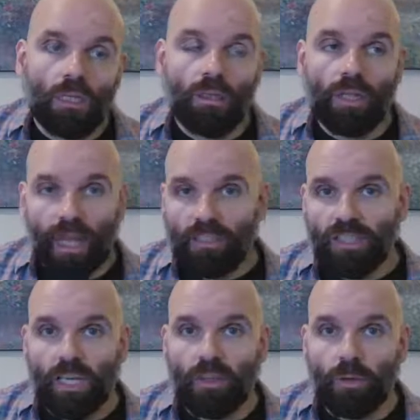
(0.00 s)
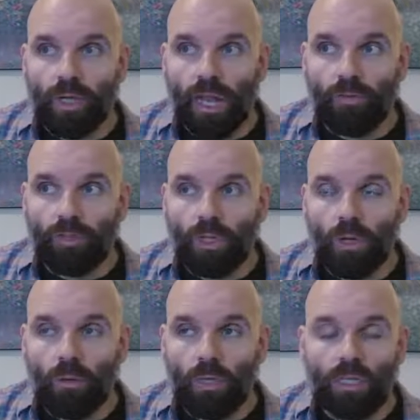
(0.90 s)
The next scale that you're going to have to
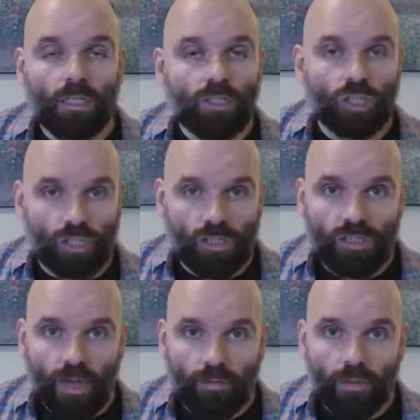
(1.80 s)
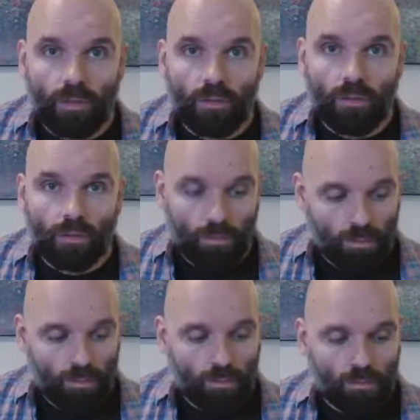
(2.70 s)
know is G7,
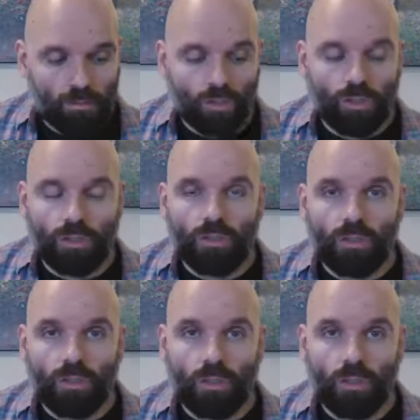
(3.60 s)
which is...